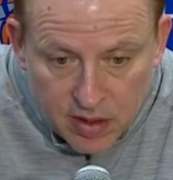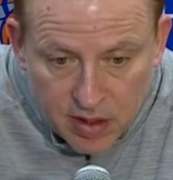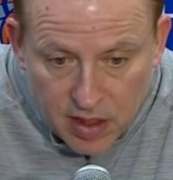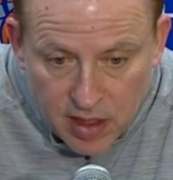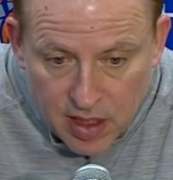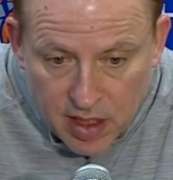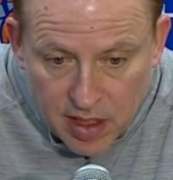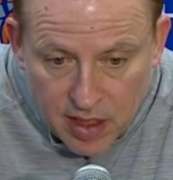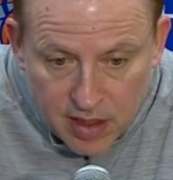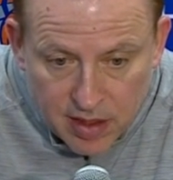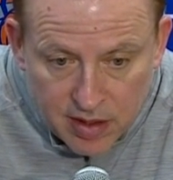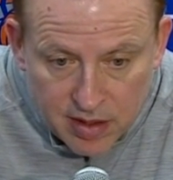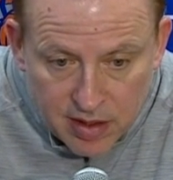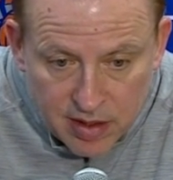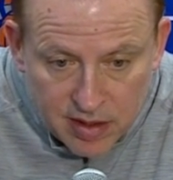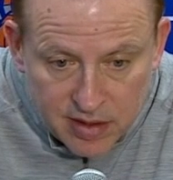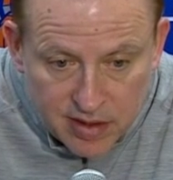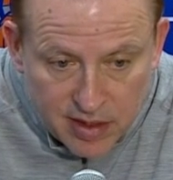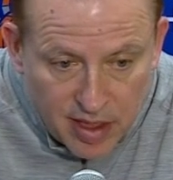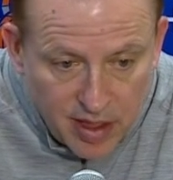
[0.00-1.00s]
uh,
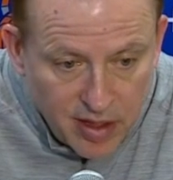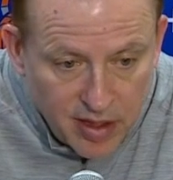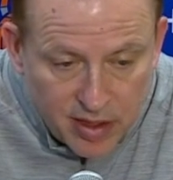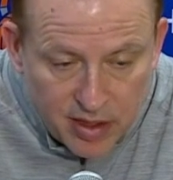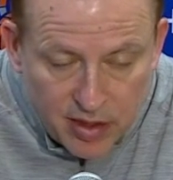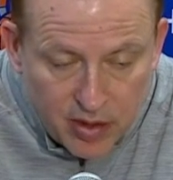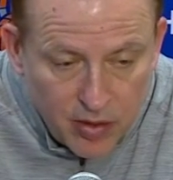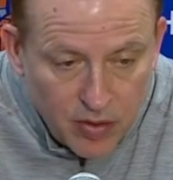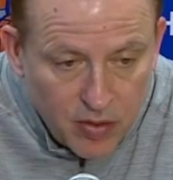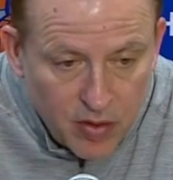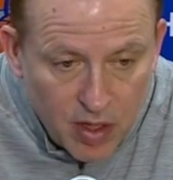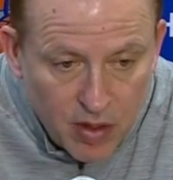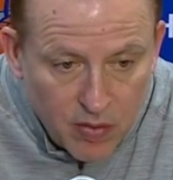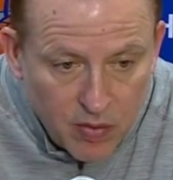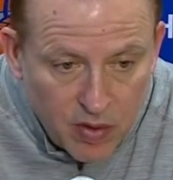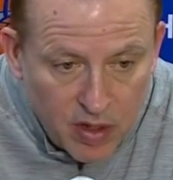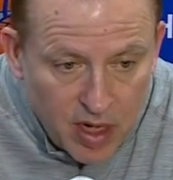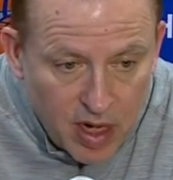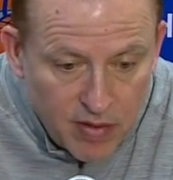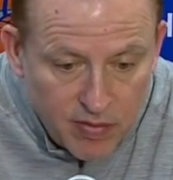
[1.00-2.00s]
is ailing you or
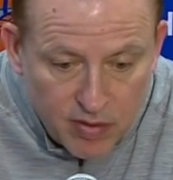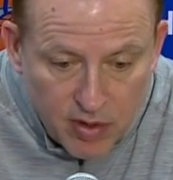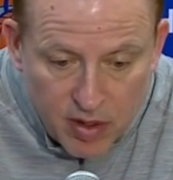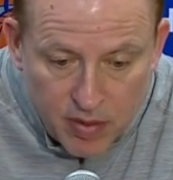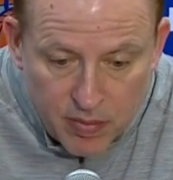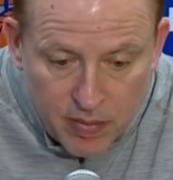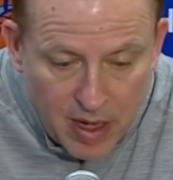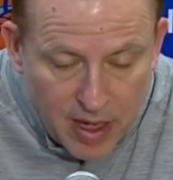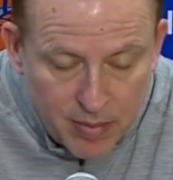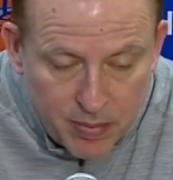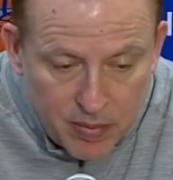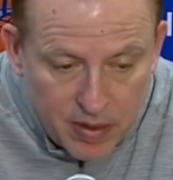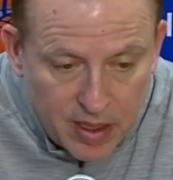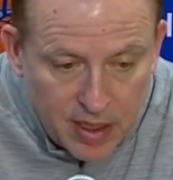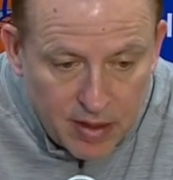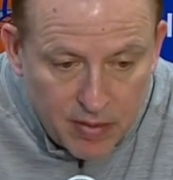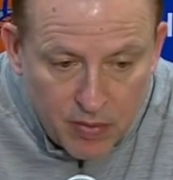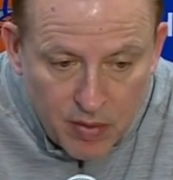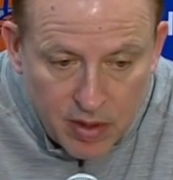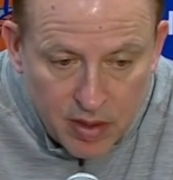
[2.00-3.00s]
whatever it might
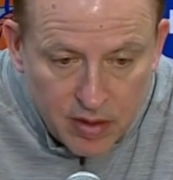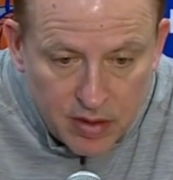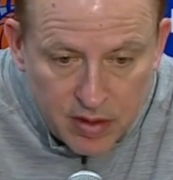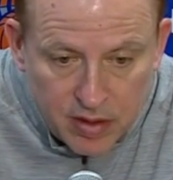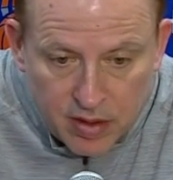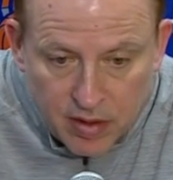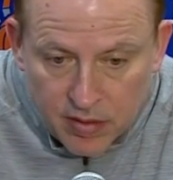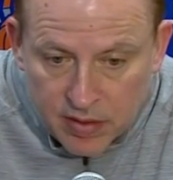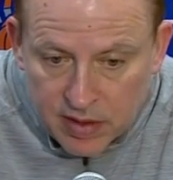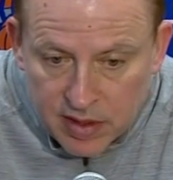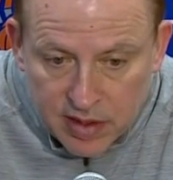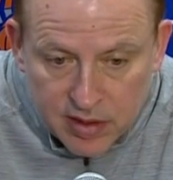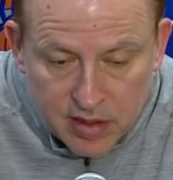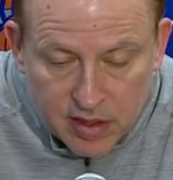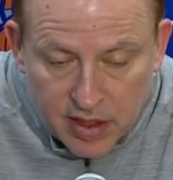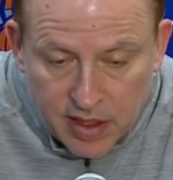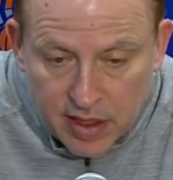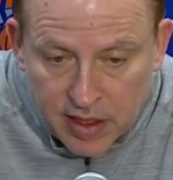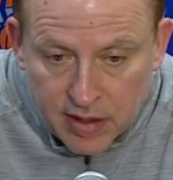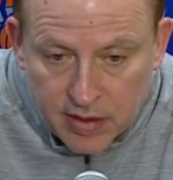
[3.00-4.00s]
be, what you know in
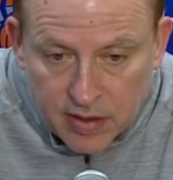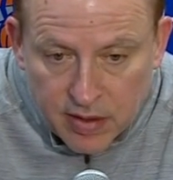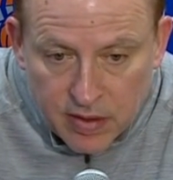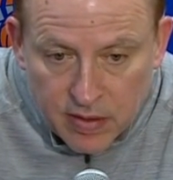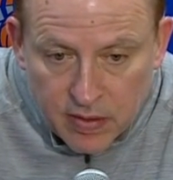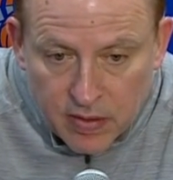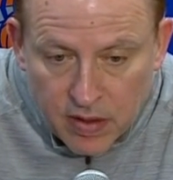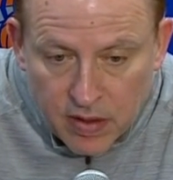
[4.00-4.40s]
this league,